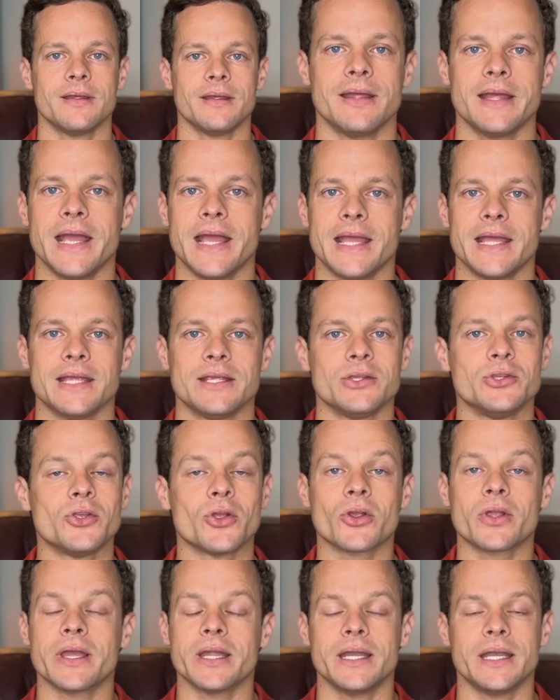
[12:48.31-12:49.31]
hey,
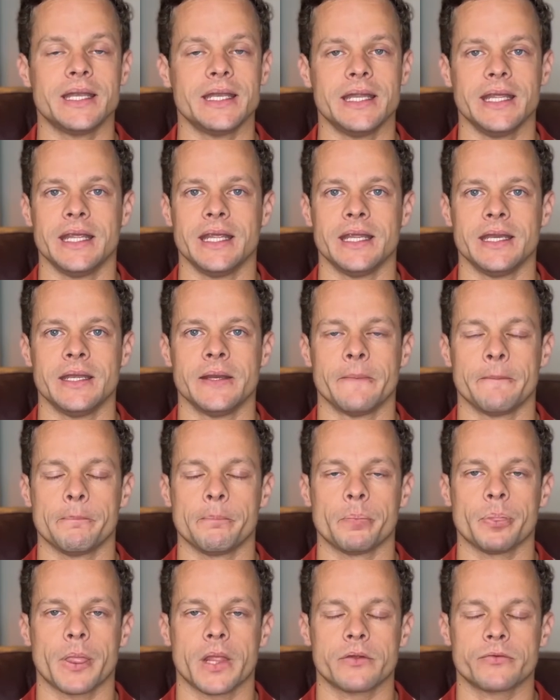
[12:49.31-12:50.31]
you're going to need
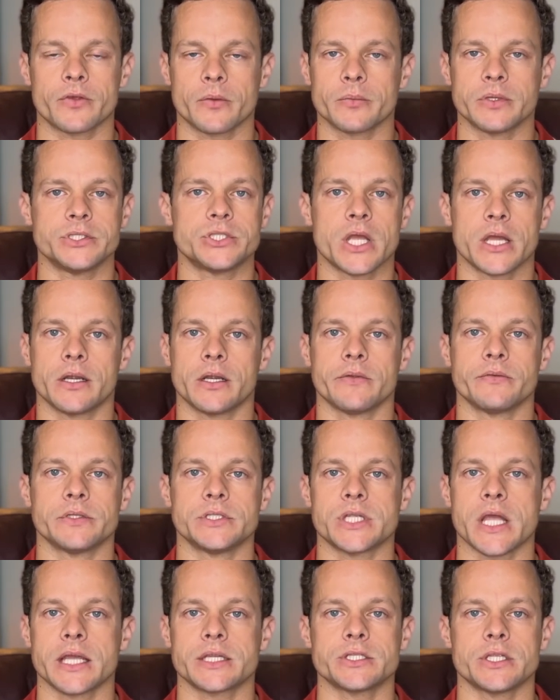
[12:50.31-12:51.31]
some regenerative
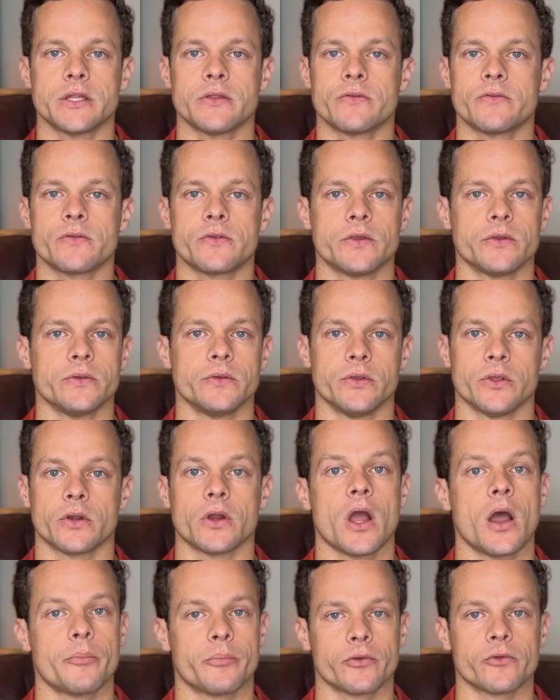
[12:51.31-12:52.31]
injections to
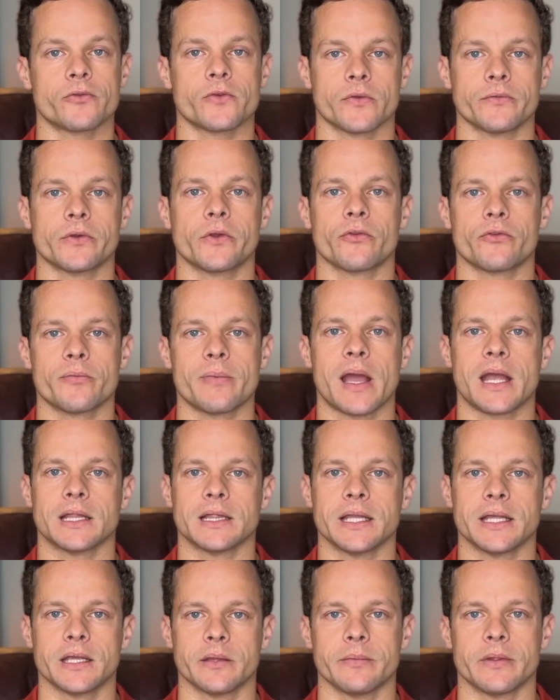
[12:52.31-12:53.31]
your upper cervical spine
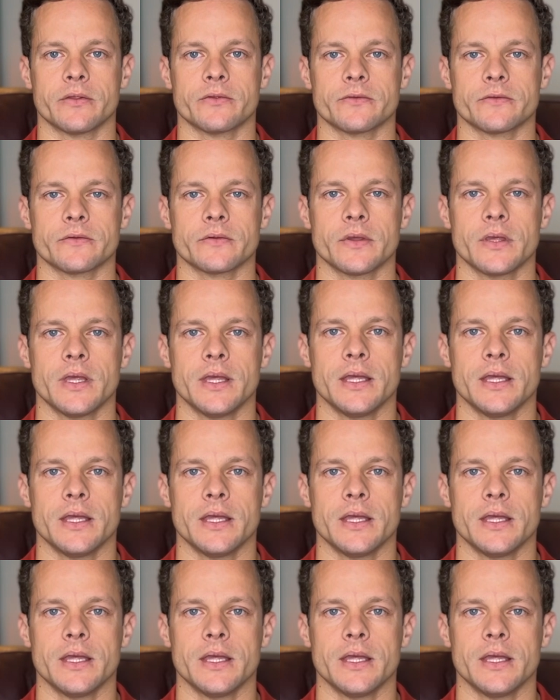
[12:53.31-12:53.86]
ligaments.